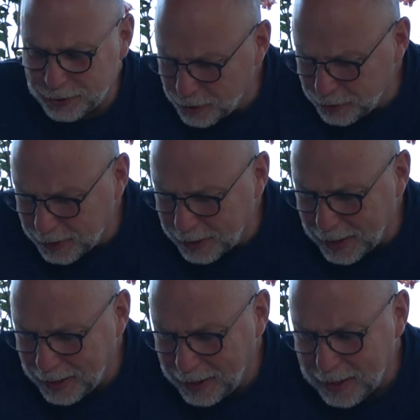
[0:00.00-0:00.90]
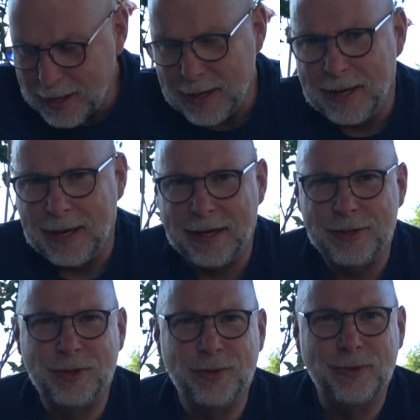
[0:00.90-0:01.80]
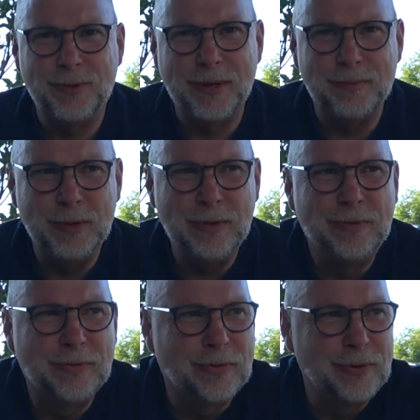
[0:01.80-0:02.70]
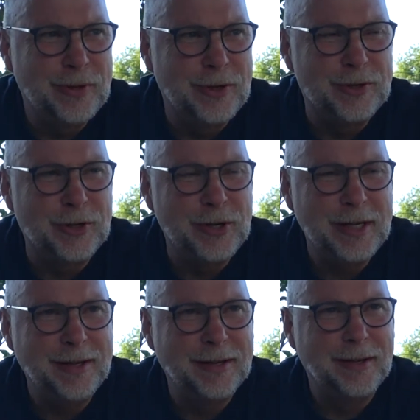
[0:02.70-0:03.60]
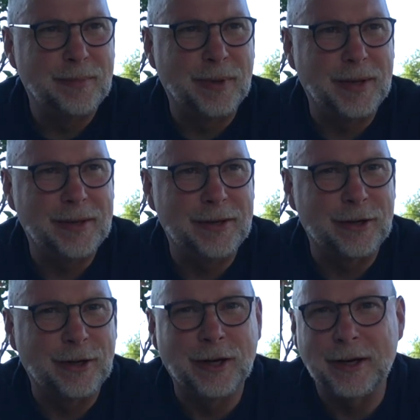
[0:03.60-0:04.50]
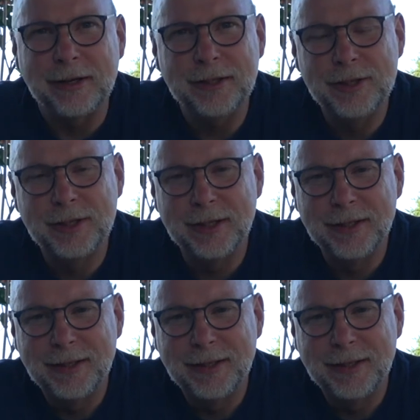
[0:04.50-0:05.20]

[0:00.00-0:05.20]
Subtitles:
you today as you move through your journey. Pray that you're encouraged.